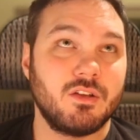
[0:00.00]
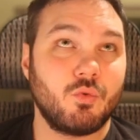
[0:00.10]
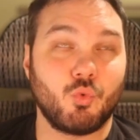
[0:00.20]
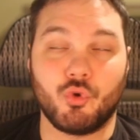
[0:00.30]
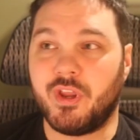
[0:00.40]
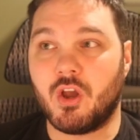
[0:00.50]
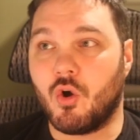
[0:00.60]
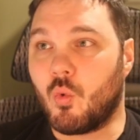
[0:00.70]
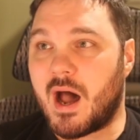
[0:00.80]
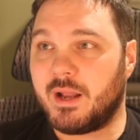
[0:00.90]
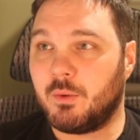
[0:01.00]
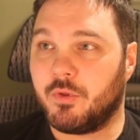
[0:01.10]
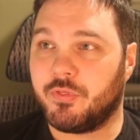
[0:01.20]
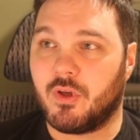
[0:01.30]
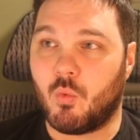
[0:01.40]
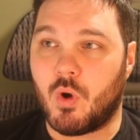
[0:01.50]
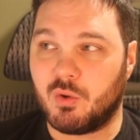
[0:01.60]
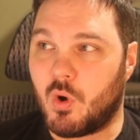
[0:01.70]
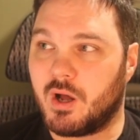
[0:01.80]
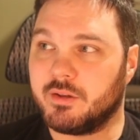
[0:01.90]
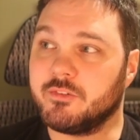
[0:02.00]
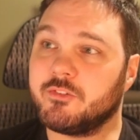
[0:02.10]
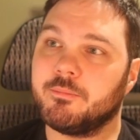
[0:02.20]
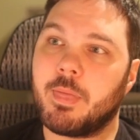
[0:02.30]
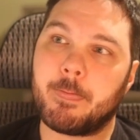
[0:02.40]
really go wide with the 1/1s,